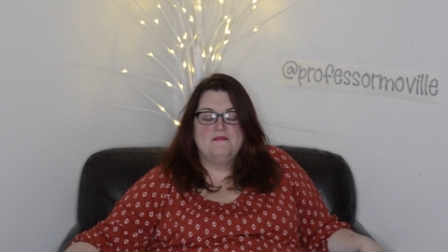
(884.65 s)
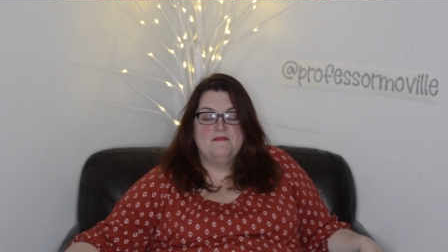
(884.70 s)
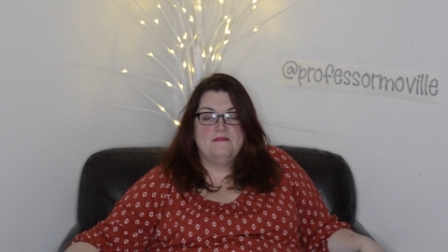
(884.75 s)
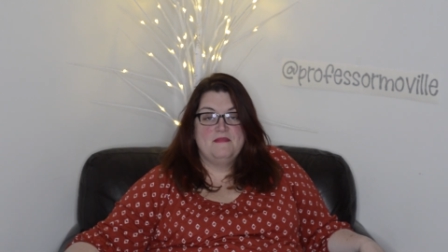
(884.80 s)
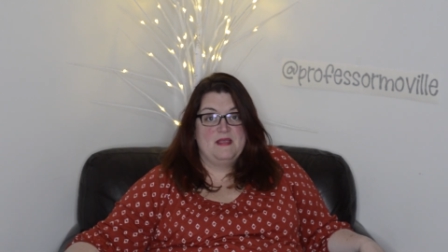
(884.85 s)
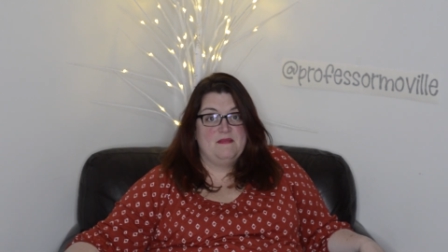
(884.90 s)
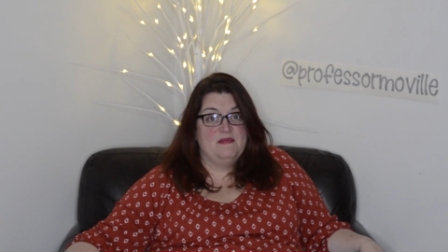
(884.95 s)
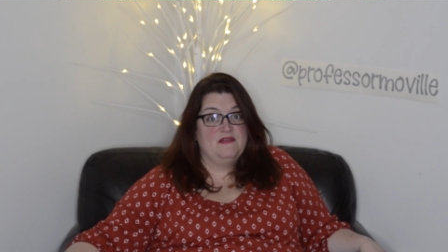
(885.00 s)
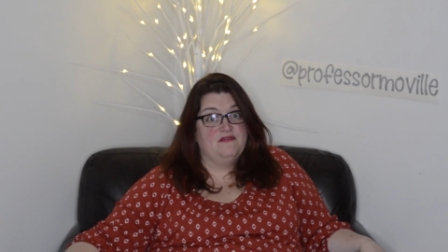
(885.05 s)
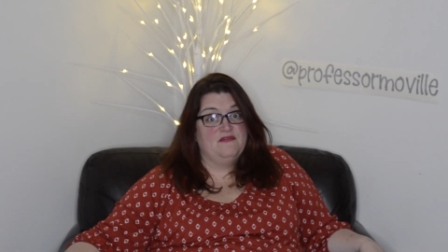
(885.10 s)

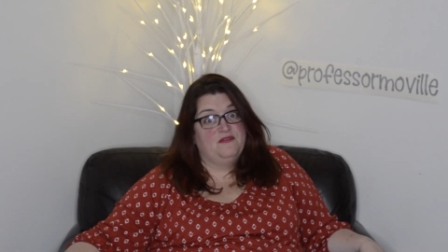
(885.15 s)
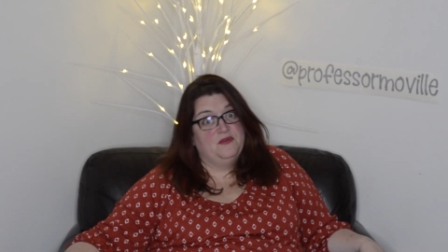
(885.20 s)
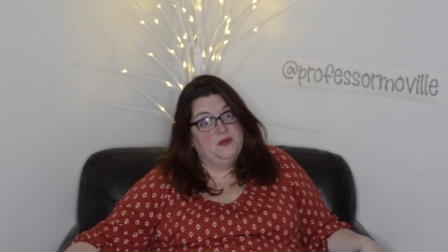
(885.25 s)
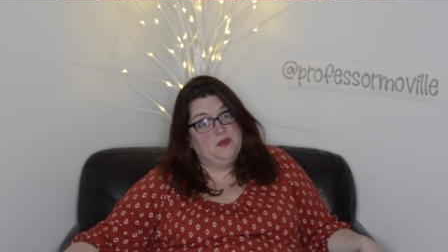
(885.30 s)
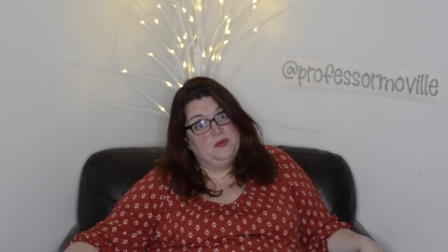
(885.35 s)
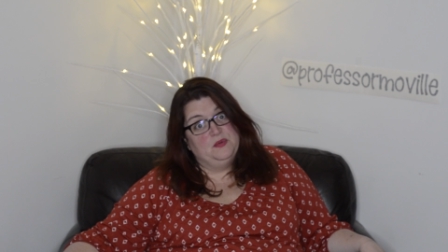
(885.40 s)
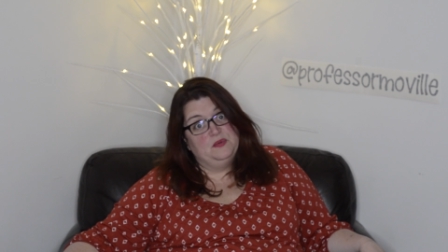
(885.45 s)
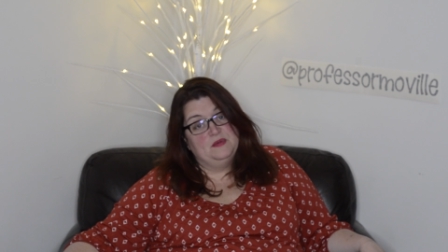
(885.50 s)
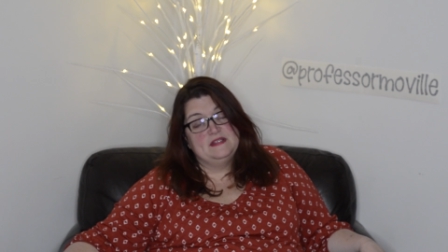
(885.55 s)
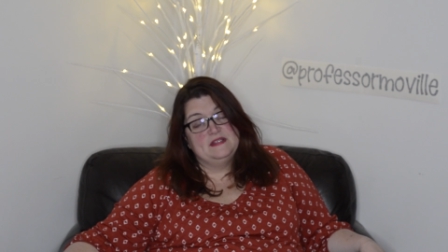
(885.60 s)
maybe
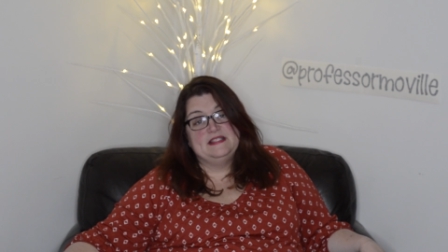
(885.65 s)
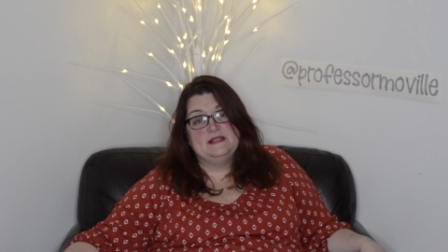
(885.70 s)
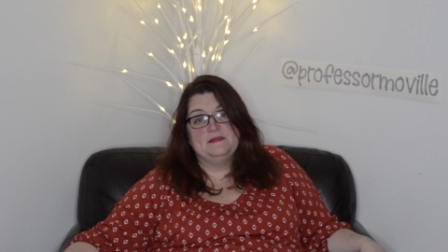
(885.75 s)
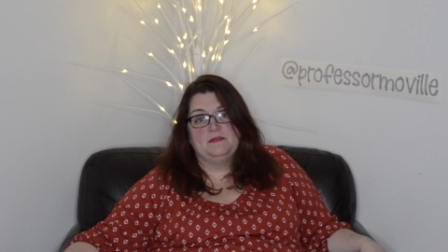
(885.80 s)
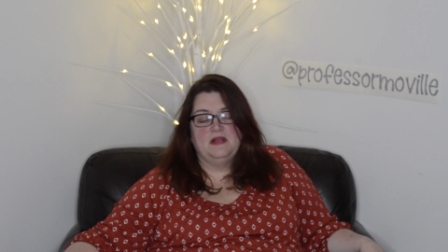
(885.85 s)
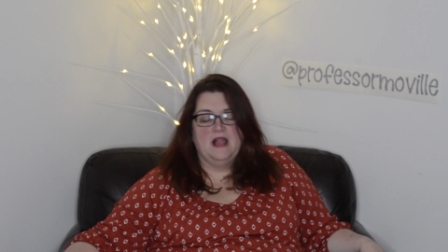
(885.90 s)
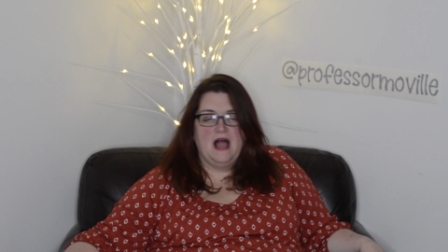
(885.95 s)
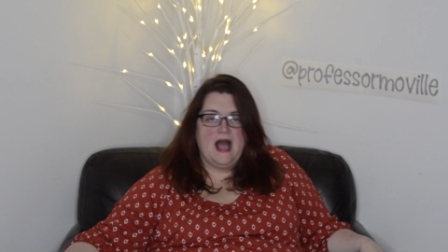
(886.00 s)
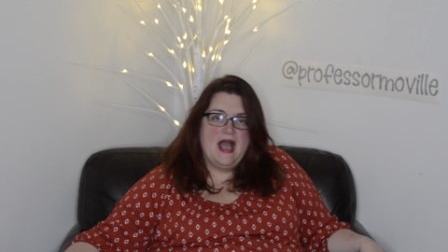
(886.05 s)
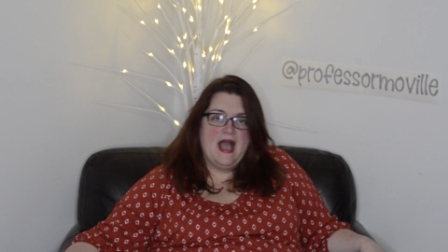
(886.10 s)
food,
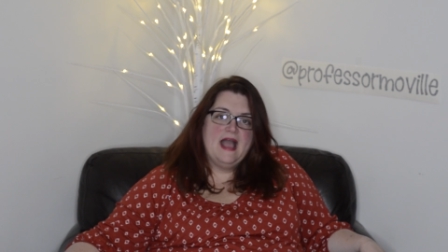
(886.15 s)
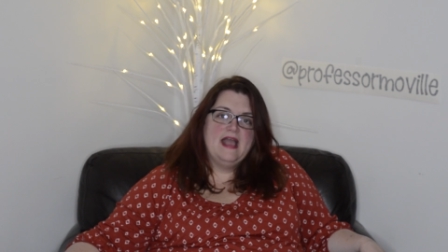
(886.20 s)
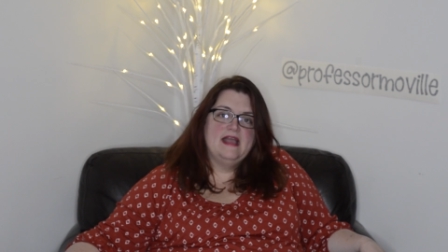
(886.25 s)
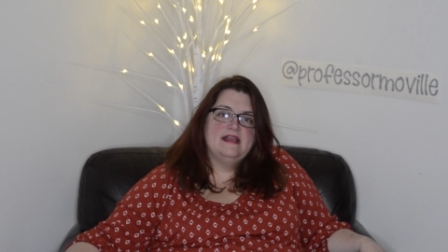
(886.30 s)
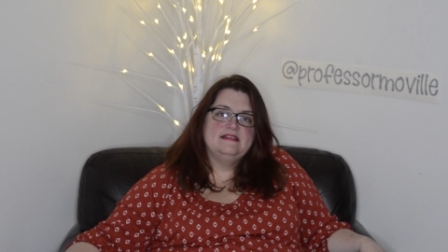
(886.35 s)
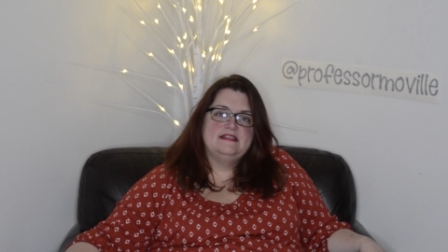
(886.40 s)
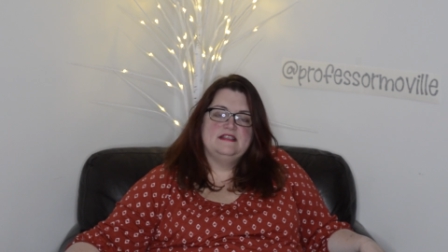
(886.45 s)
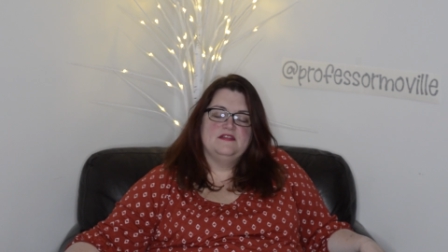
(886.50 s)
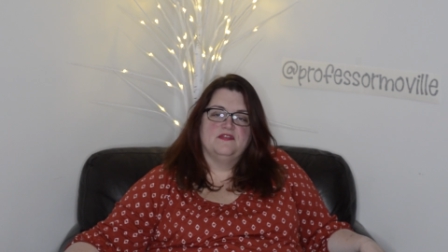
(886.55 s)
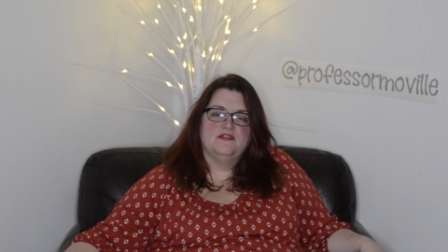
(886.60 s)

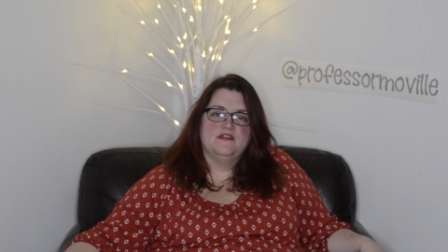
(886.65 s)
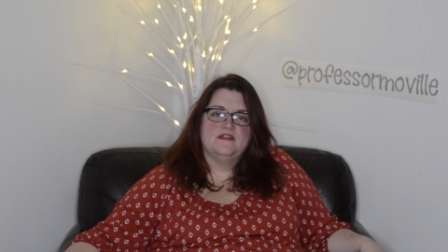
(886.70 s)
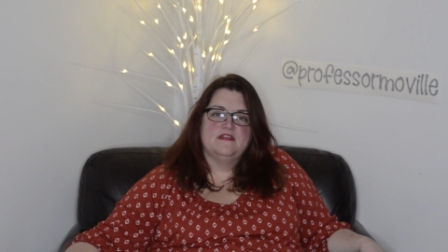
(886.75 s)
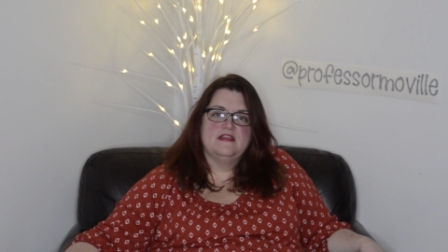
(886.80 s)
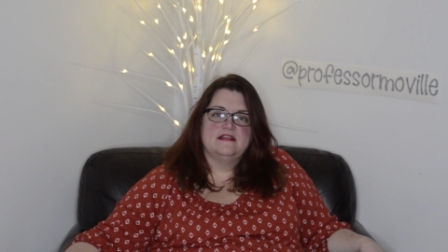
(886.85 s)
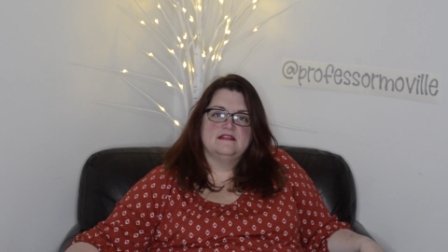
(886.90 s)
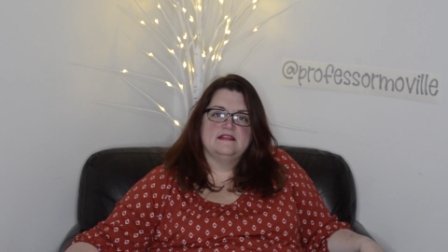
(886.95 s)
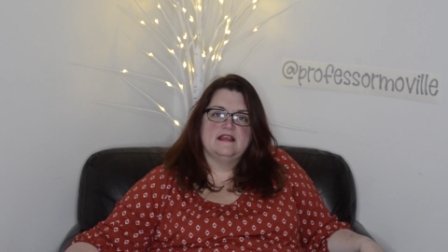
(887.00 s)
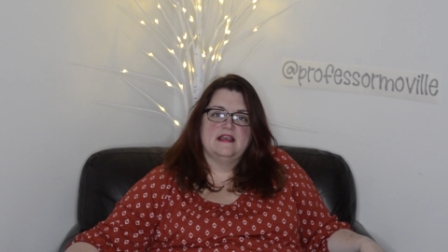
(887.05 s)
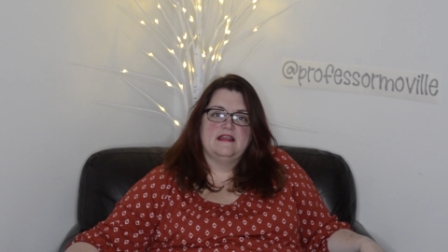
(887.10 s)
supplies, different
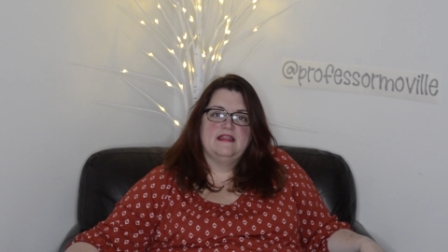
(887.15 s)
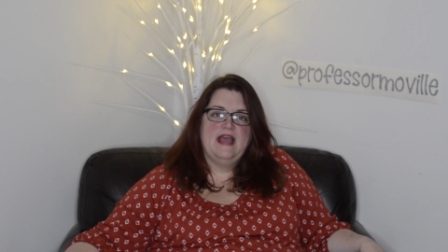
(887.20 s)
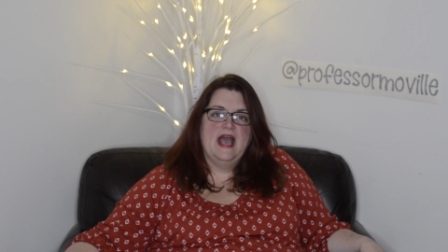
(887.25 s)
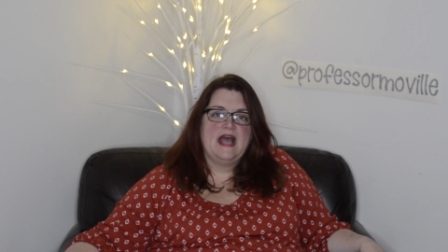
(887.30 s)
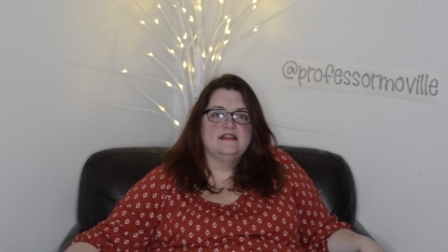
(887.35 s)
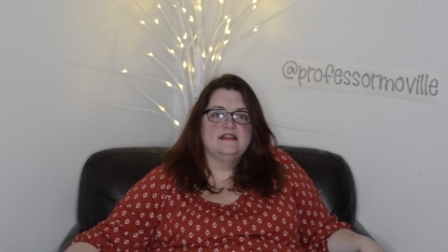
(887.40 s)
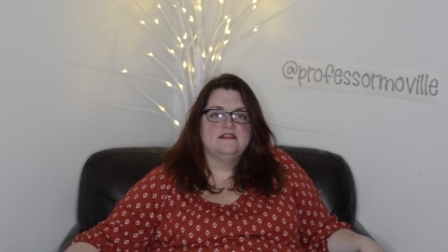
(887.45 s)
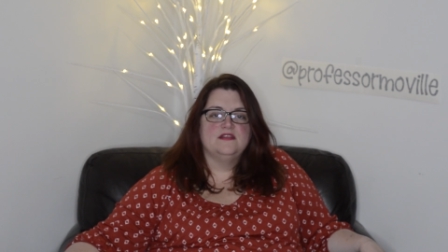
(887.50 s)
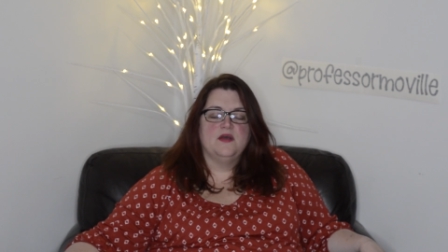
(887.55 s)
things like that.